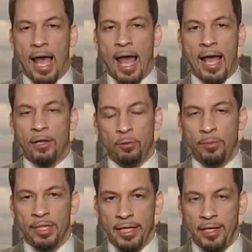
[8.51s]
I don't
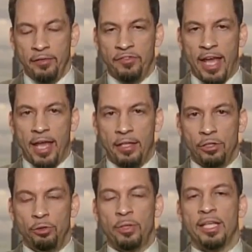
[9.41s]
believe that
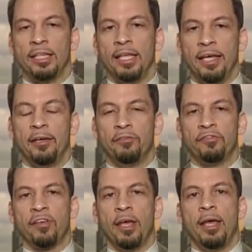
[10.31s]
you can
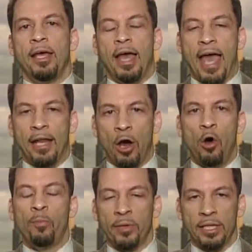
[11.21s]
live an
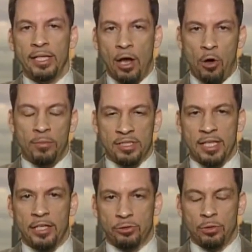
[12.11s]
openly
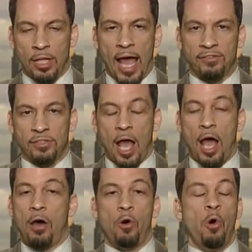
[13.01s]
homosexual
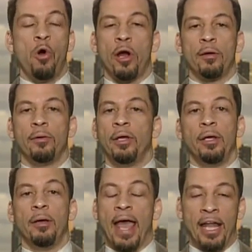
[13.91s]
lifestyle or
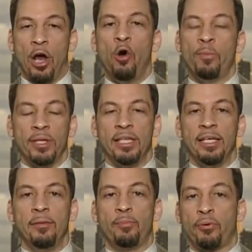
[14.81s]
an
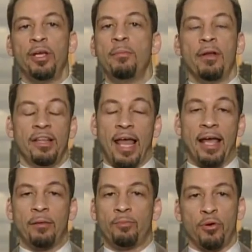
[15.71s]
openly
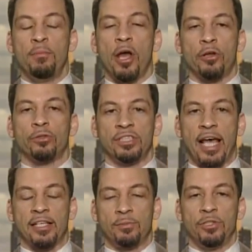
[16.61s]
premarital
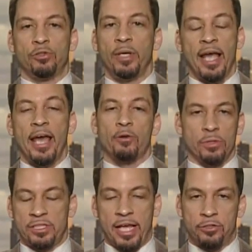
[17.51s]
sex between
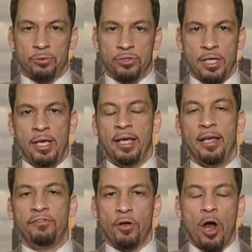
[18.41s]
heterosexuals.
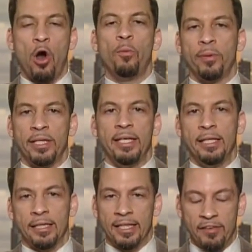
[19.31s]
If you're
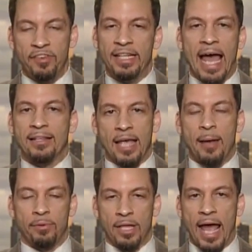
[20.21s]
openly living that
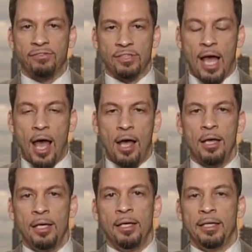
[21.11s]
type of lifestyle,
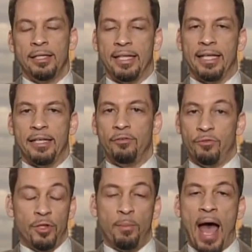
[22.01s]
then
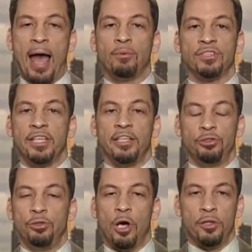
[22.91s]
the Bible
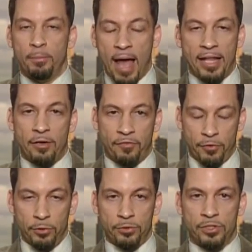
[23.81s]
says you know them by their
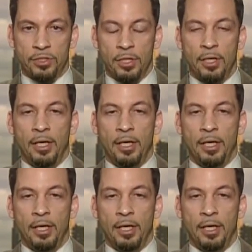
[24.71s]
fruits.